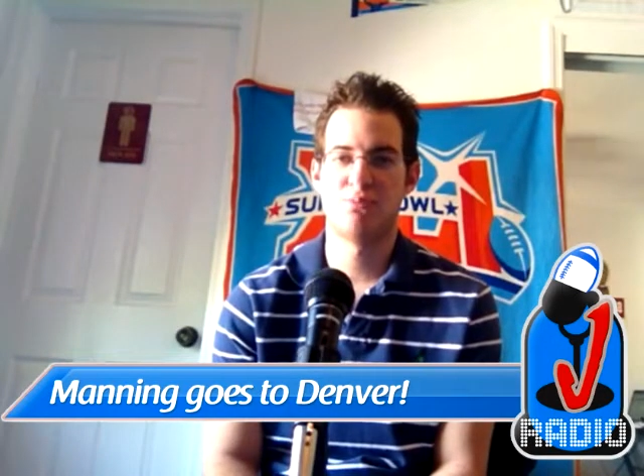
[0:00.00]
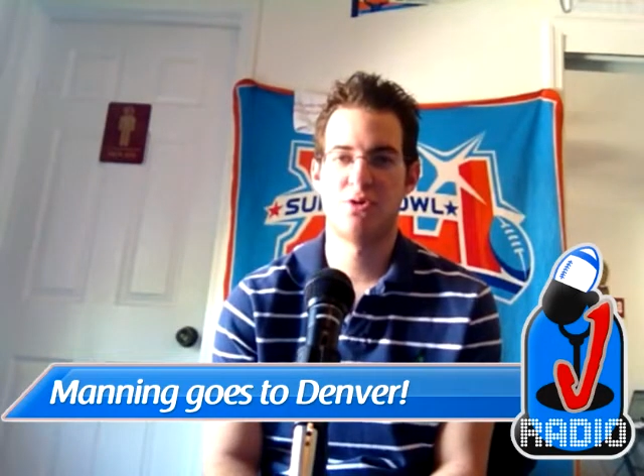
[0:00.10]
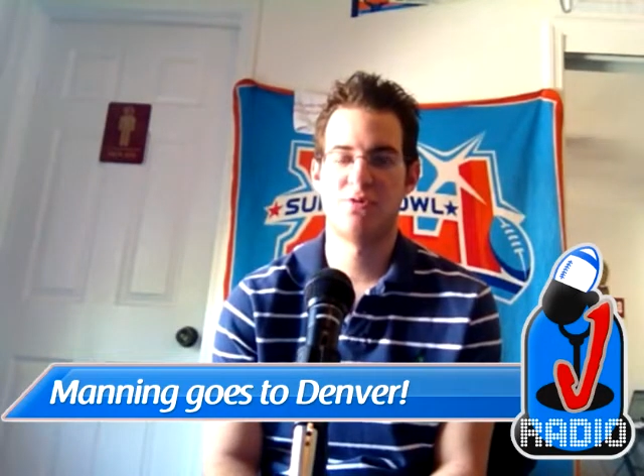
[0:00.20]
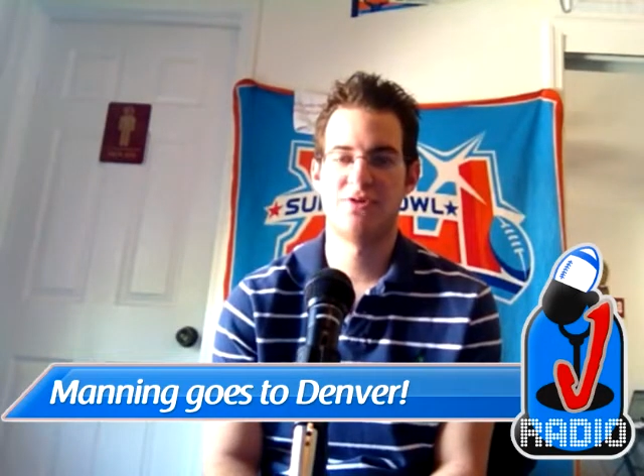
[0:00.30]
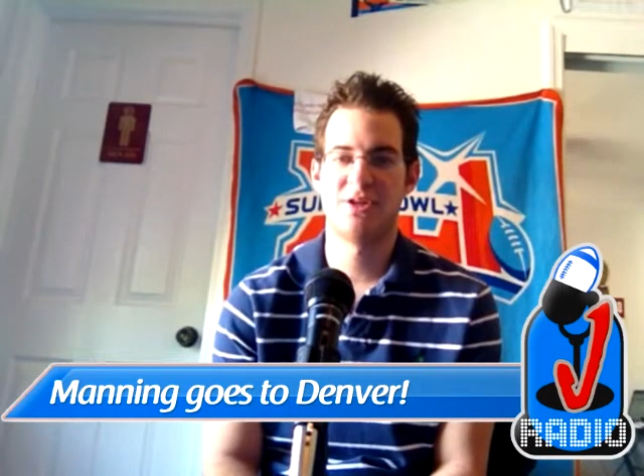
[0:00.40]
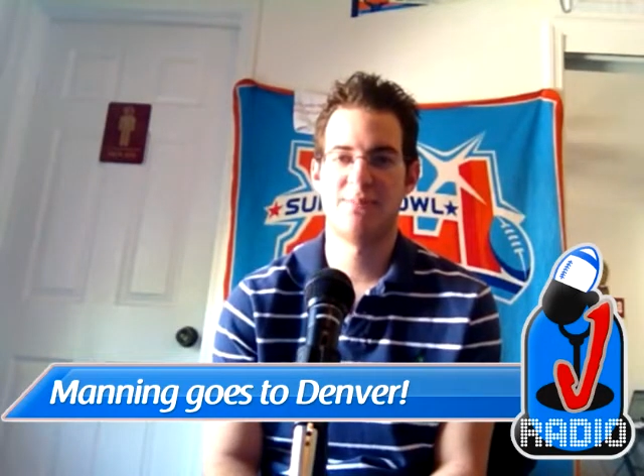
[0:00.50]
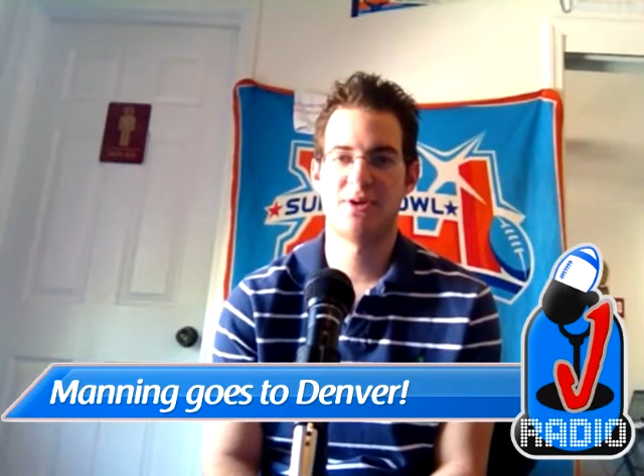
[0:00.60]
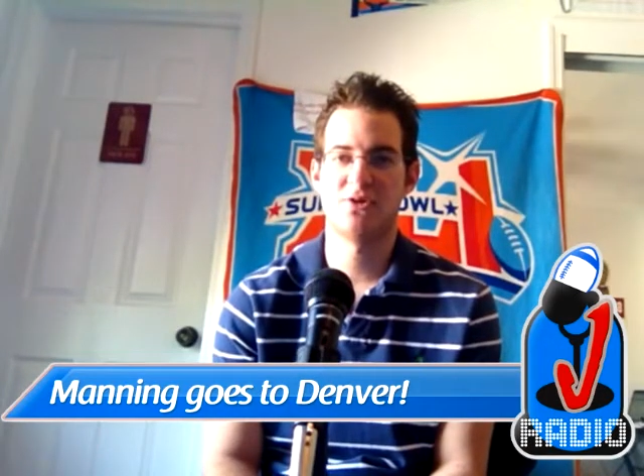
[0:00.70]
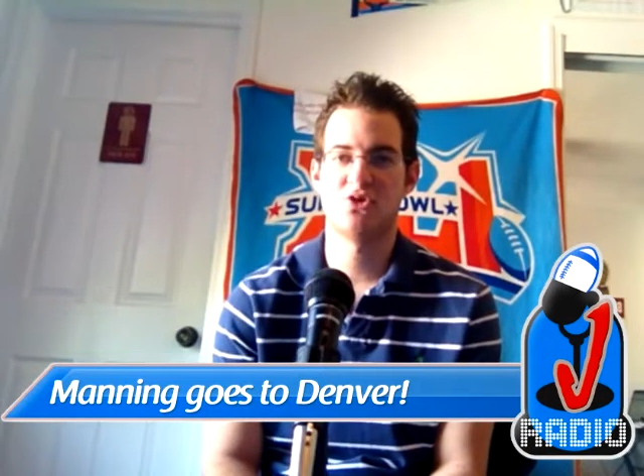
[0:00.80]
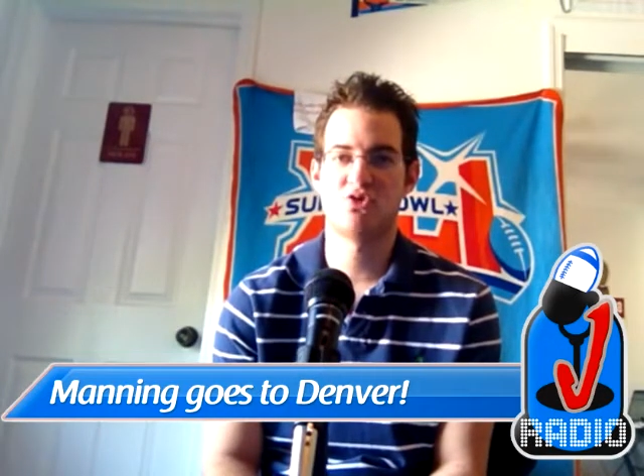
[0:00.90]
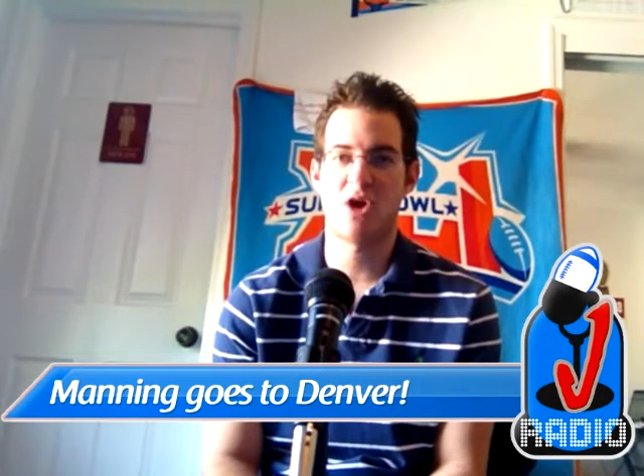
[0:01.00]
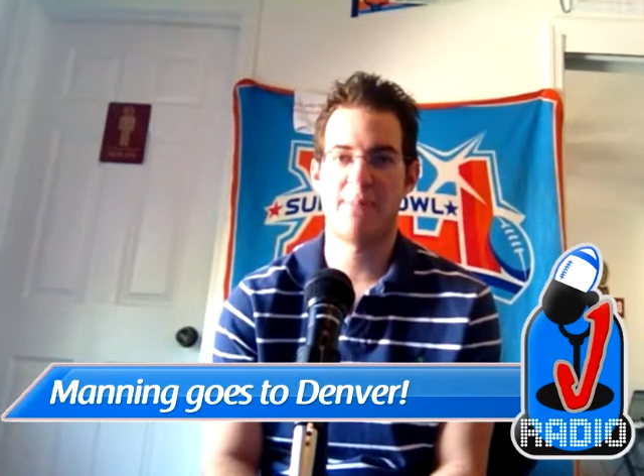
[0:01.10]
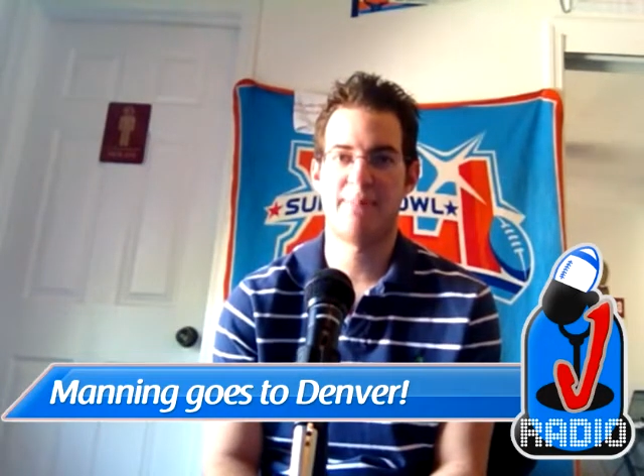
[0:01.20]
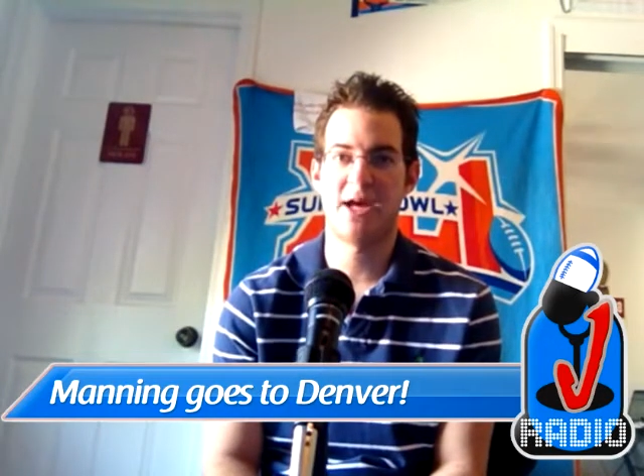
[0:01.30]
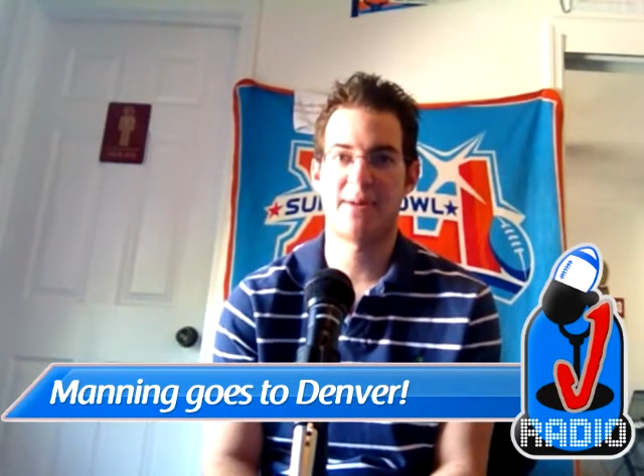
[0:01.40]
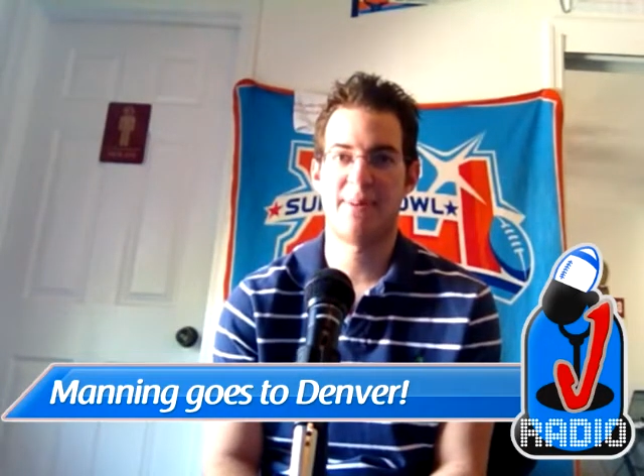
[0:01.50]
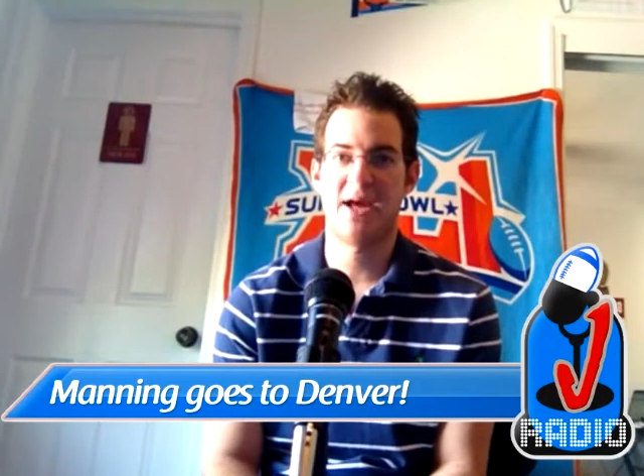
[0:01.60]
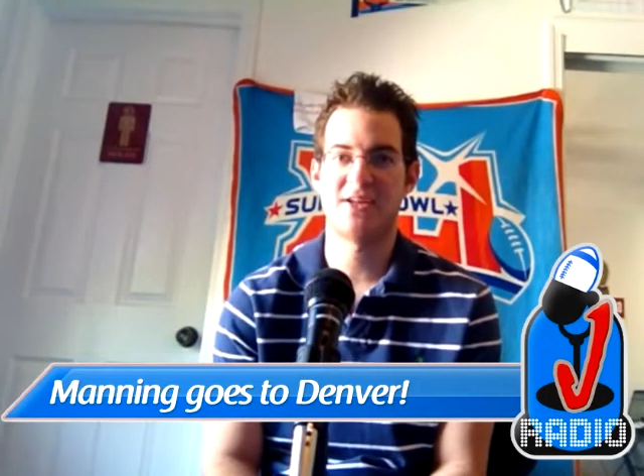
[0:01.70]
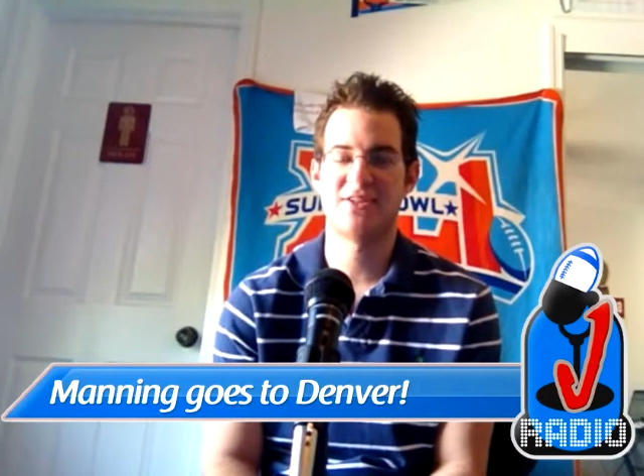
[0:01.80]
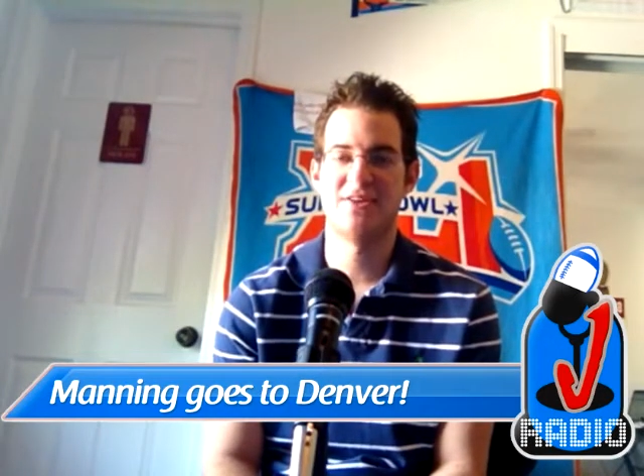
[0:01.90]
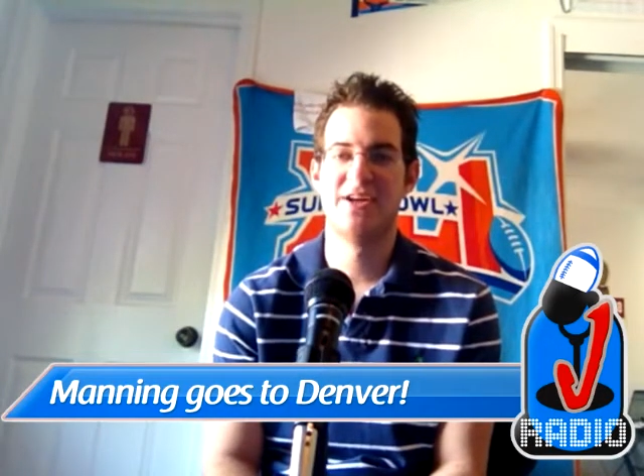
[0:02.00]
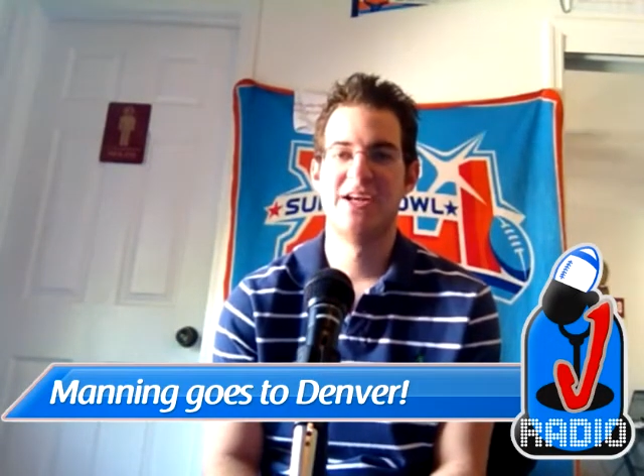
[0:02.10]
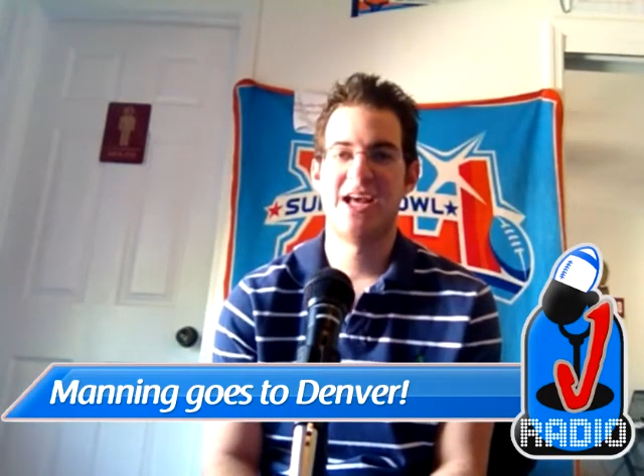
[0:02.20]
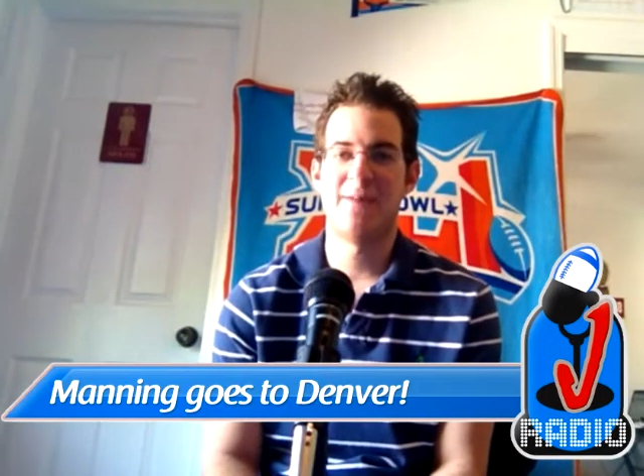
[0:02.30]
prototypical drop-back passer,